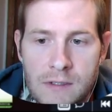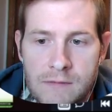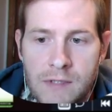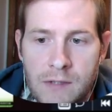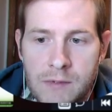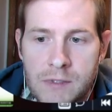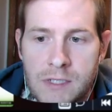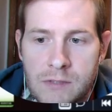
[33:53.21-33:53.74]

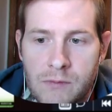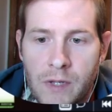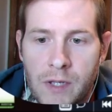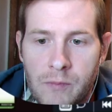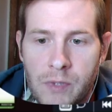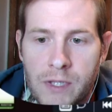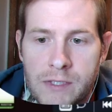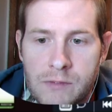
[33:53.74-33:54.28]
damage this way,
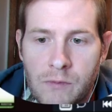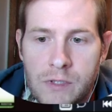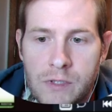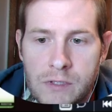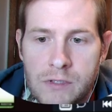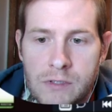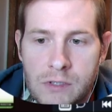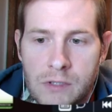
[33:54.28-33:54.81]
place
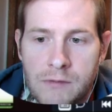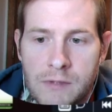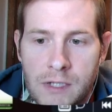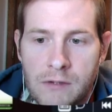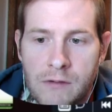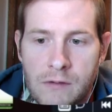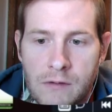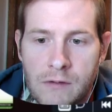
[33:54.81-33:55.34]
1 charm
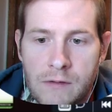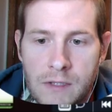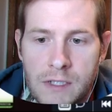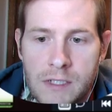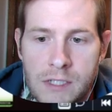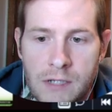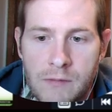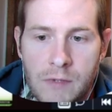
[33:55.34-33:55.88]
counter on the
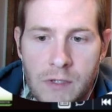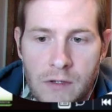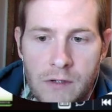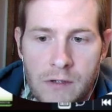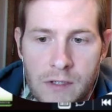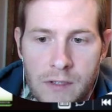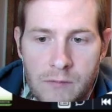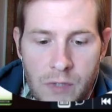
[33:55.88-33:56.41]
enchantment
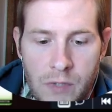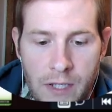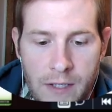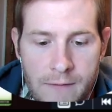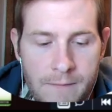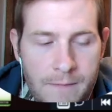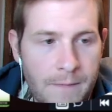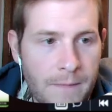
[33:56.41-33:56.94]
card in play.